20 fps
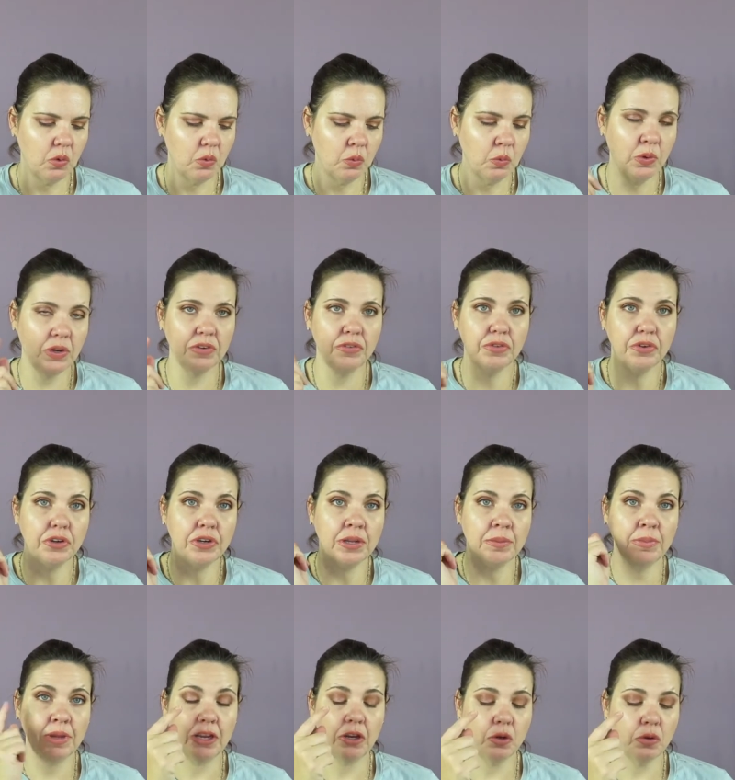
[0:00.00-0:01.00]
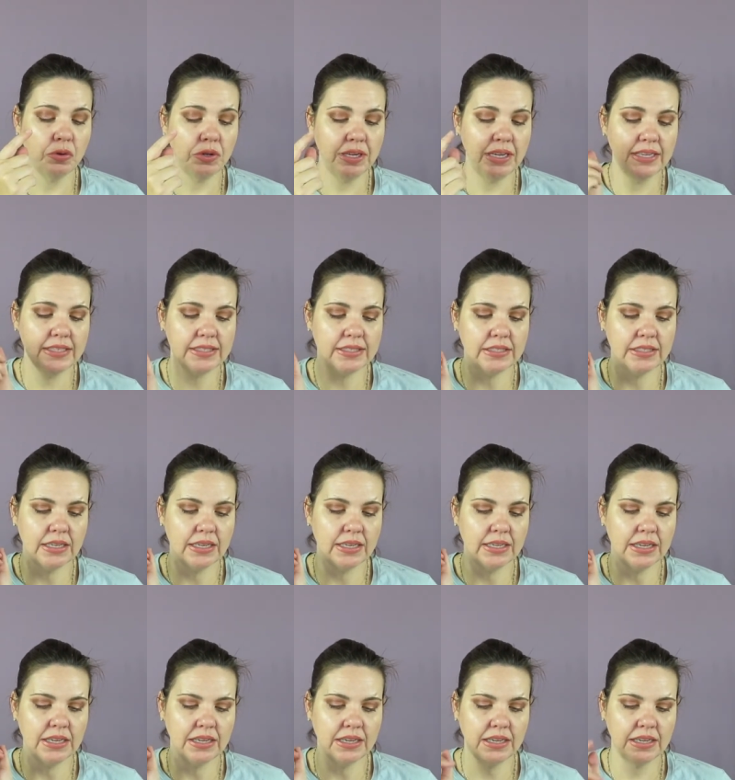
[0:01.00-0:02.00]
Winifred in my crease,
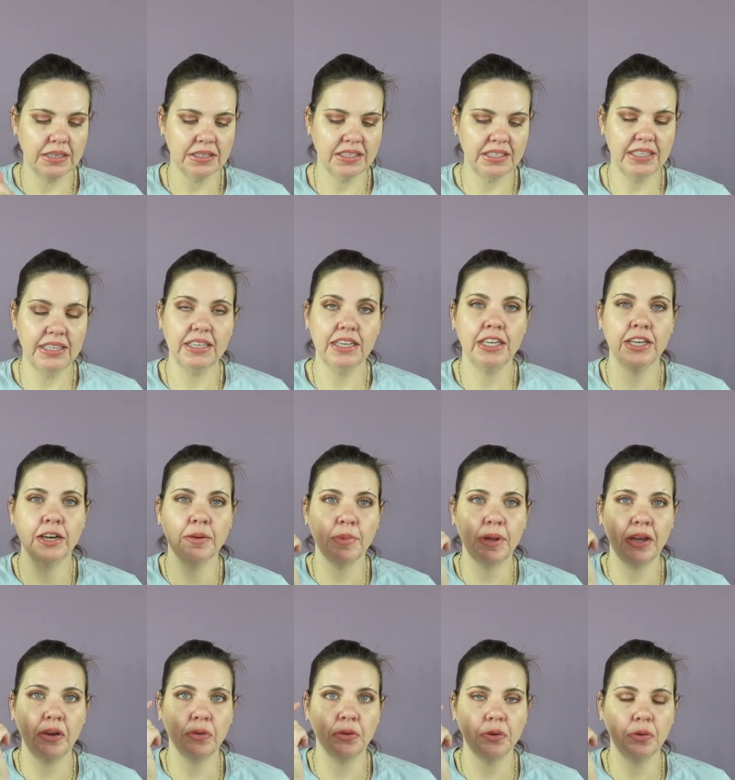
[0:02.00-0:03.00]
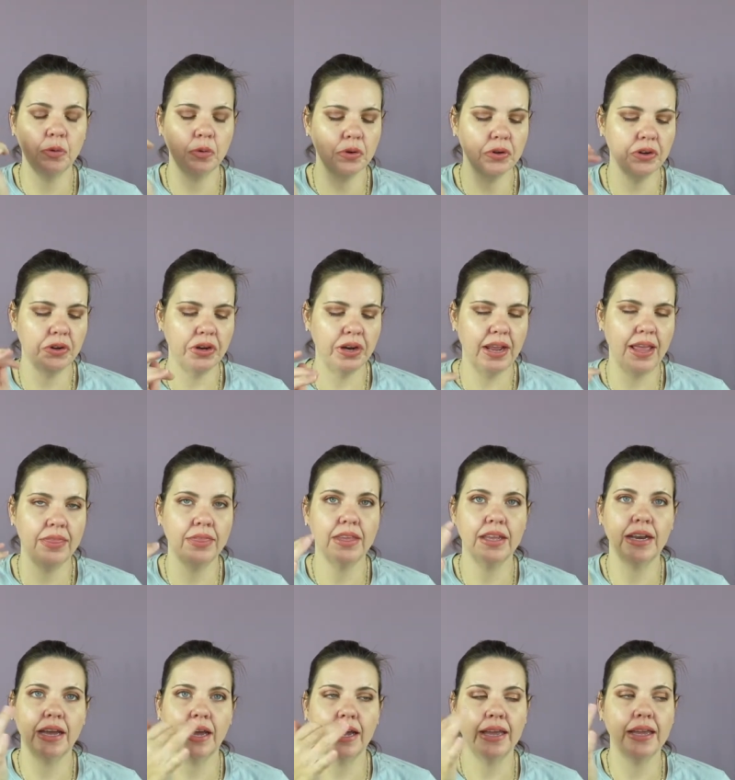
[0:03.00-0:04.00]
uh, Kiki on my outer corner, and
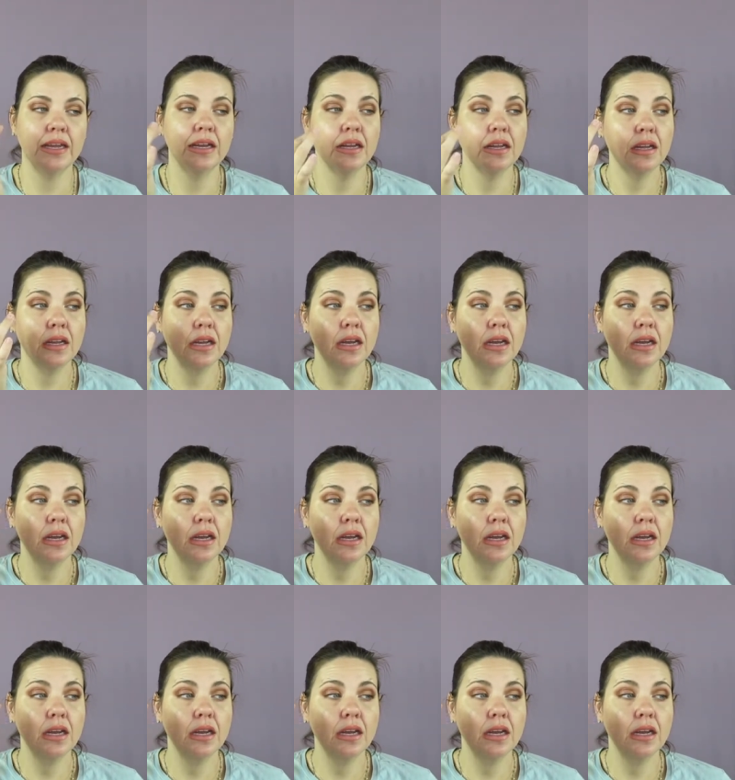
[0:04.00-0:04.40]
then I